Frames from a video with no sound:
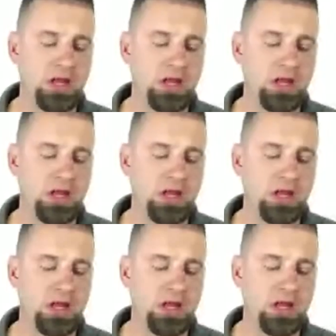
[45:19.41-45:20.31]
Can you
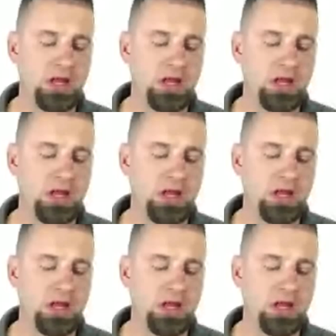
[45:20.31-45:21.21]
be too aware,
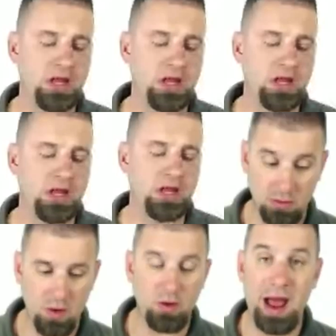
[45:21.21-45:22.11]

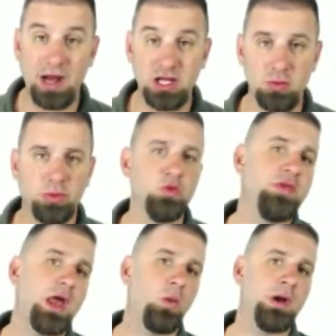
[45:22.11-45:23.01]
paranoid, or how do you improve
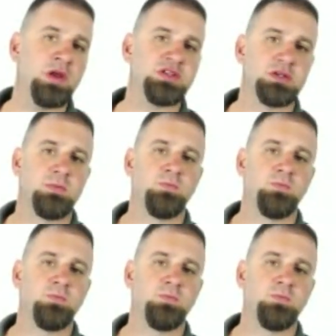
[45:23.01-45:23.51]
that awareness?